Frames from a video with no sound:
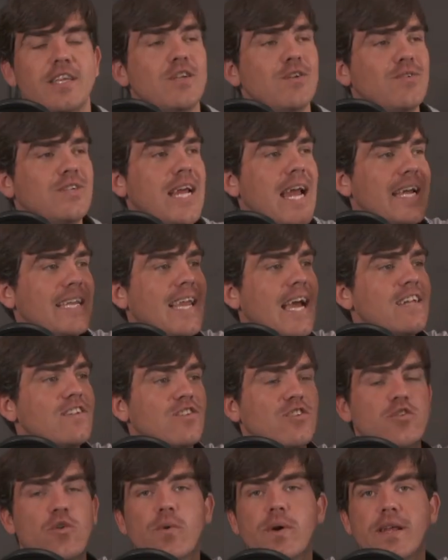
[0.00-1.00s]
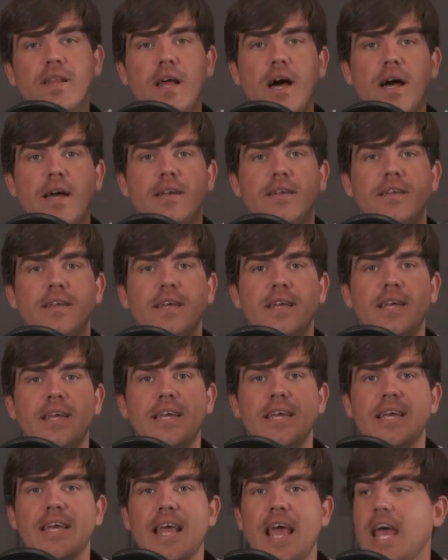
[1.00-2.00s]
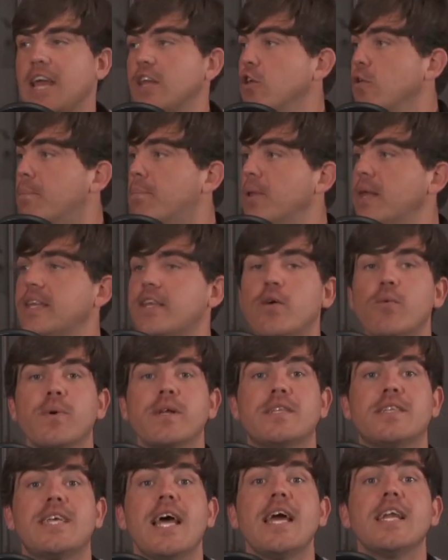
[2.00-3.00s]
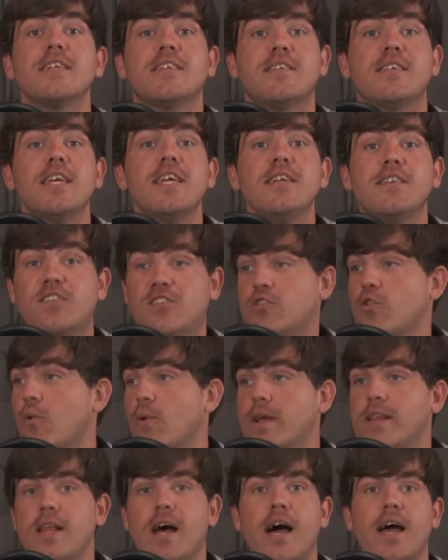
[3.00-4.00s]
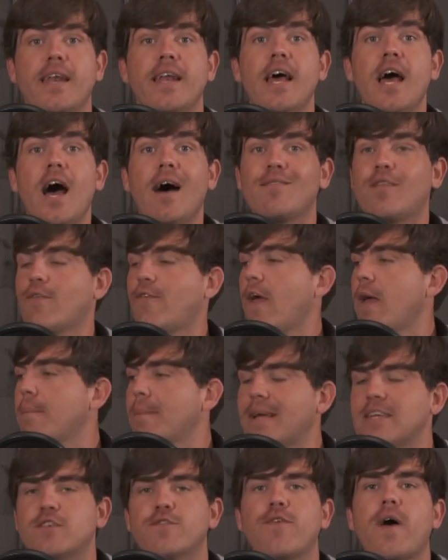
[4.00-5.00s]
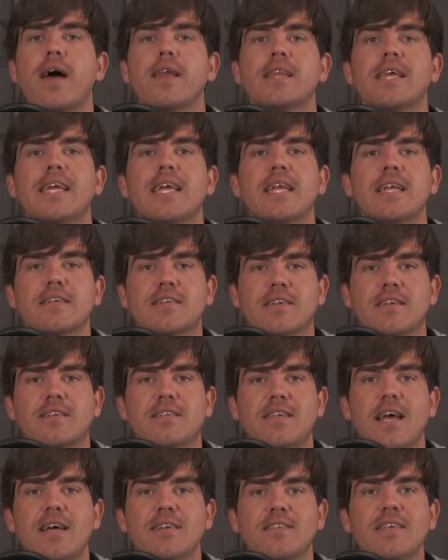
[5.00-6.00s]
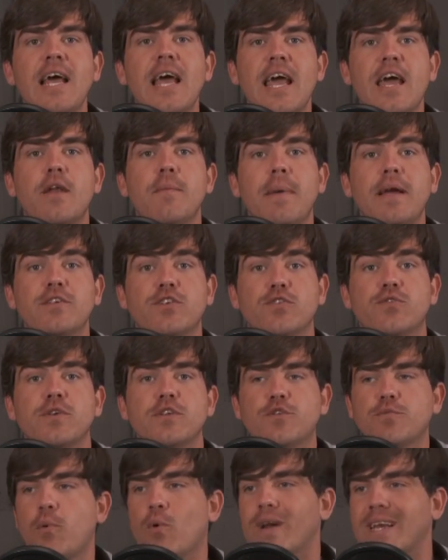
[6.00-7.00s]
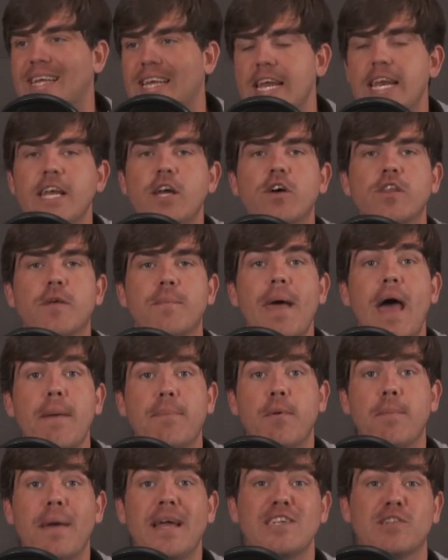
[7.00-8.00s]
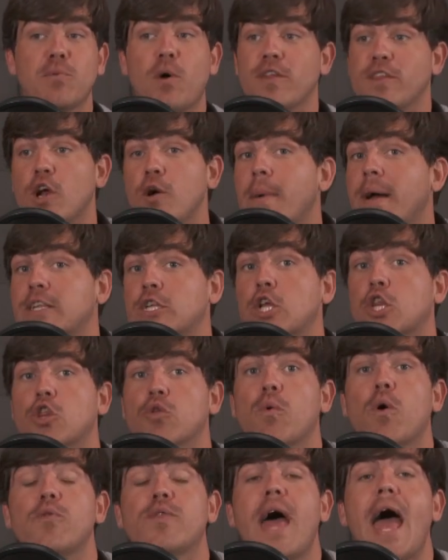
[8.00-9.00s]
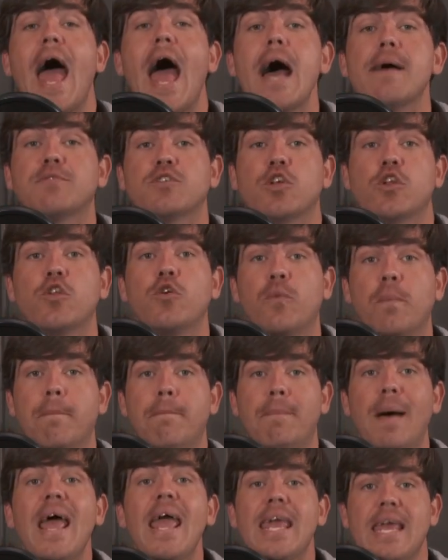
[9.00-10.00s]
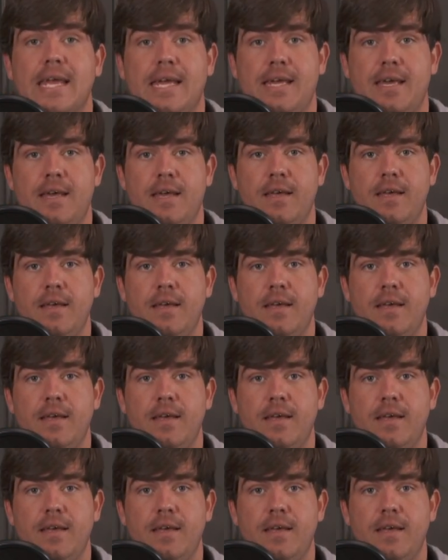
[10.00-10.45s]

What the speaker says: you take that storyline and you blend it with Tennessee's storyline of the fan base finally getting success in a major three sport, getting on the map in baseball, and they're about to throw the absolute bank